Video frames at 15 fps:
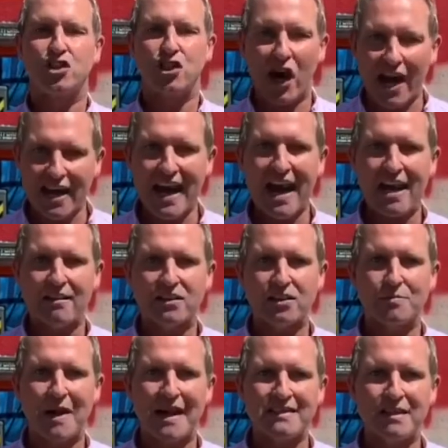check out
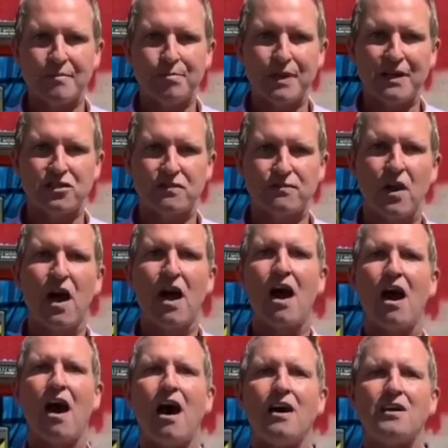this amazing piece of
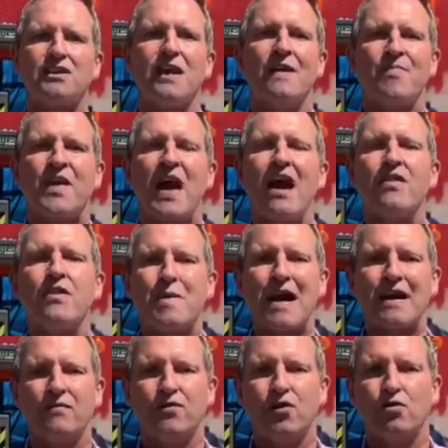art at the
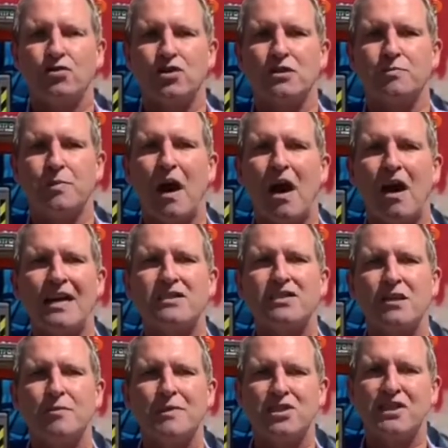back of Norton's Bar.
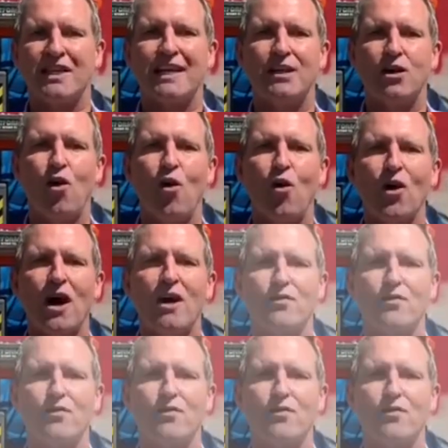It's going to be seen all